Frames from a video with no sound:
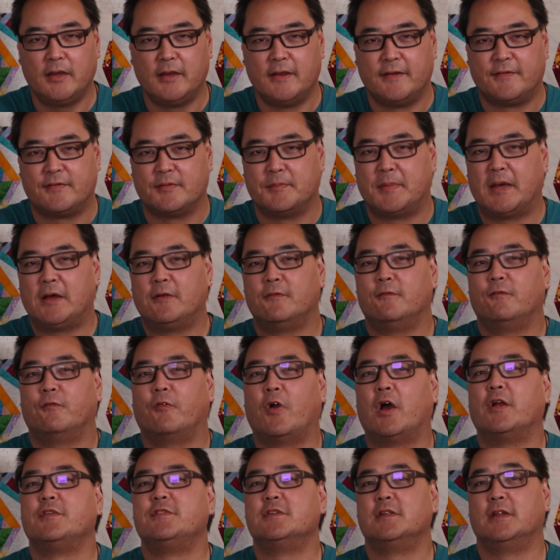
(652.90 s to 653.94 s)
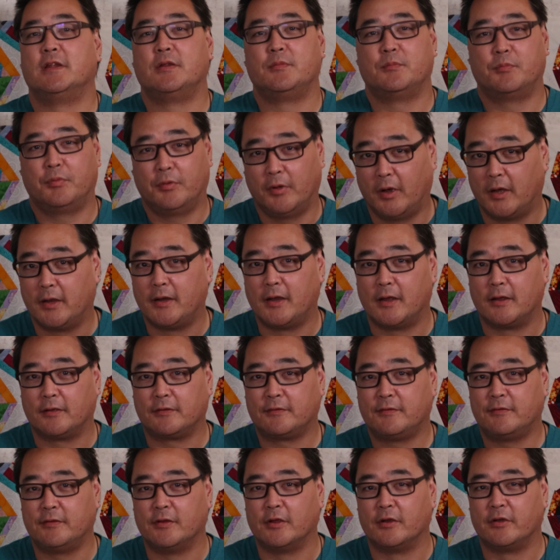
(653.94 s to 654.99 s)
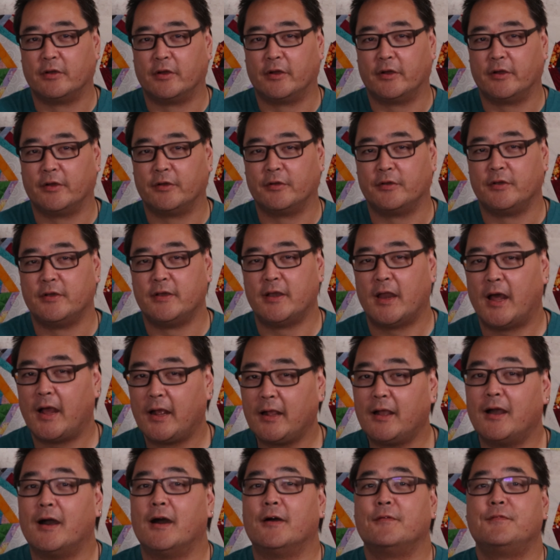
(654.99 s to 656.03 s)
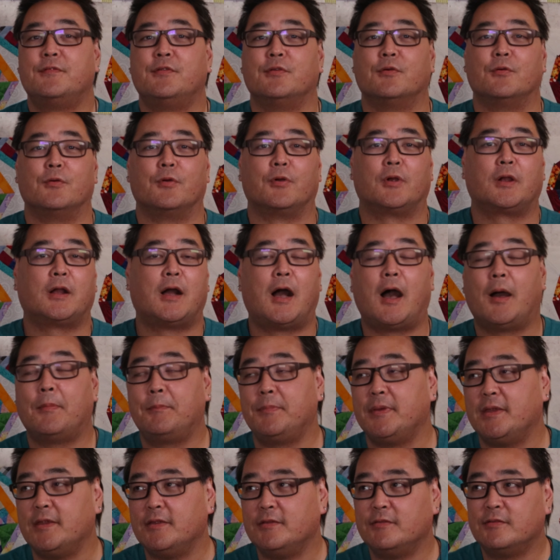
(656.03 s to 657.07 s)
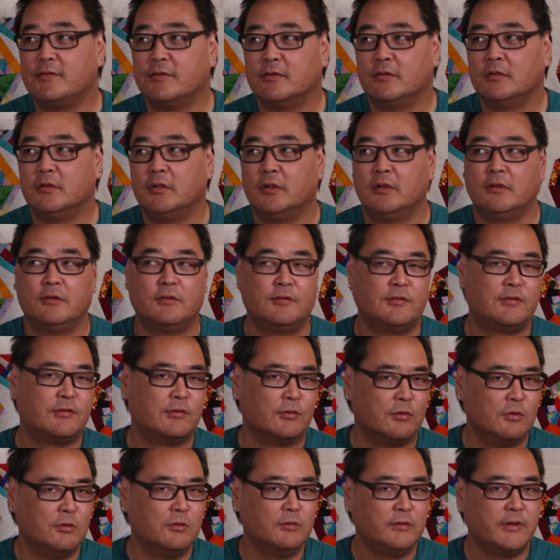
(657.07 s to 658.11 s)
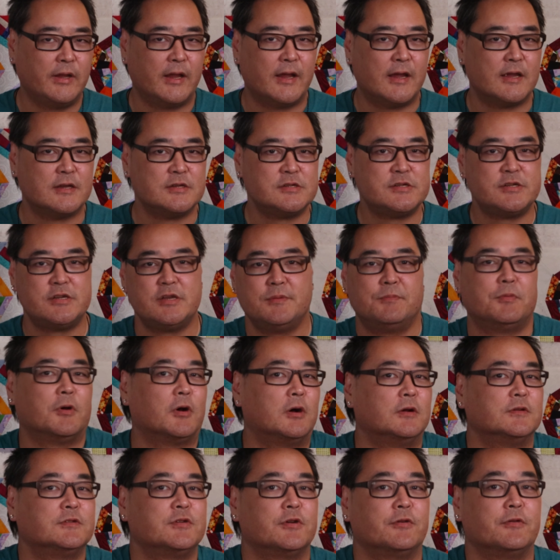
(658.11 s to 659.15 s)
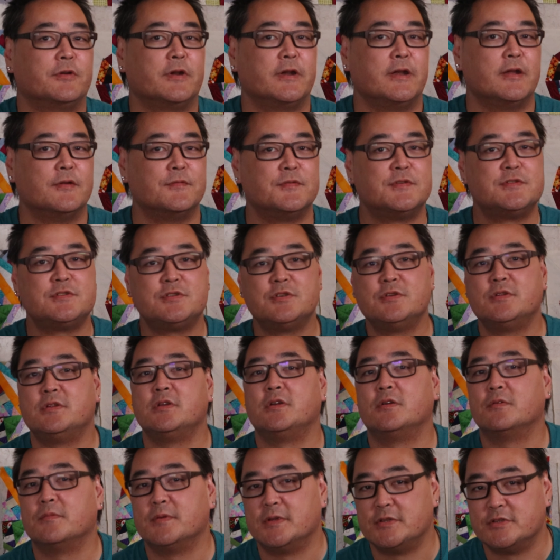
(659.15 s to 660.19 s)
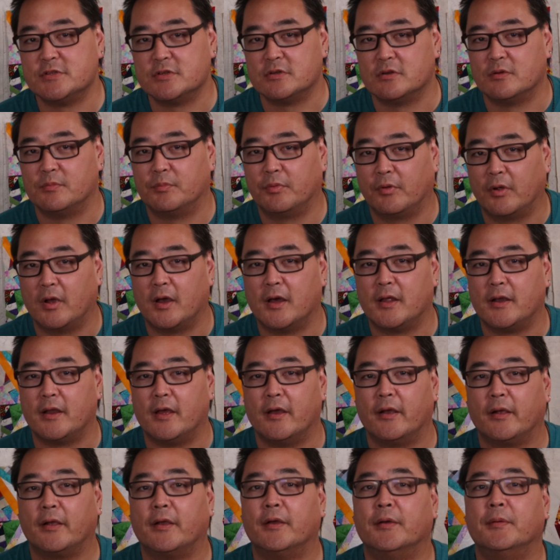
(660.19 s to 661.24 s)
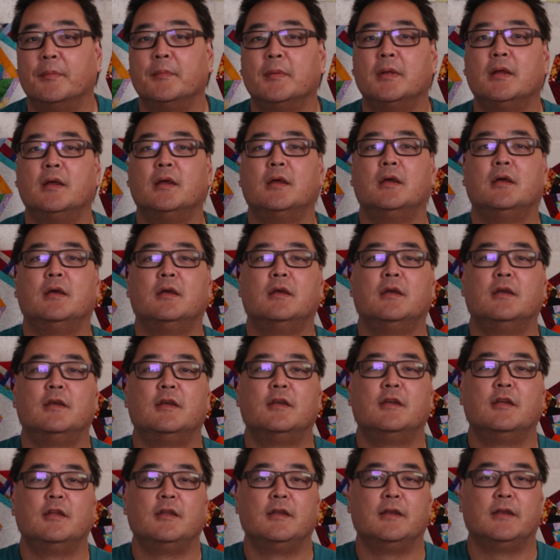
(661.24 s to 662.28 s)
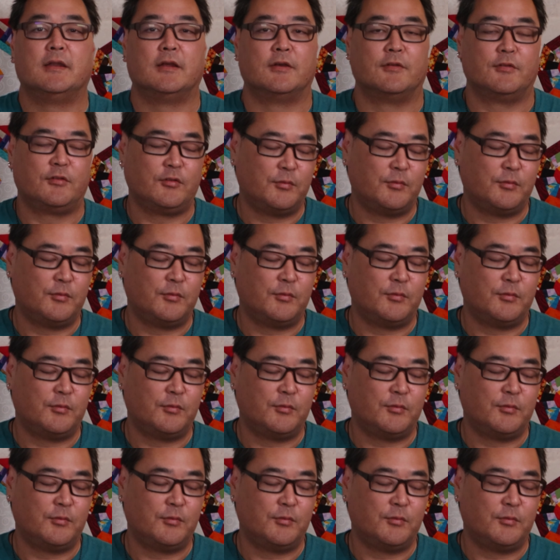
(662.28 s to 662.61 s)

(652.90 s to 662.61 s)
It's about fraudulent products that are knockoffs or copies sold as cheaper alternatives to the original product. Now,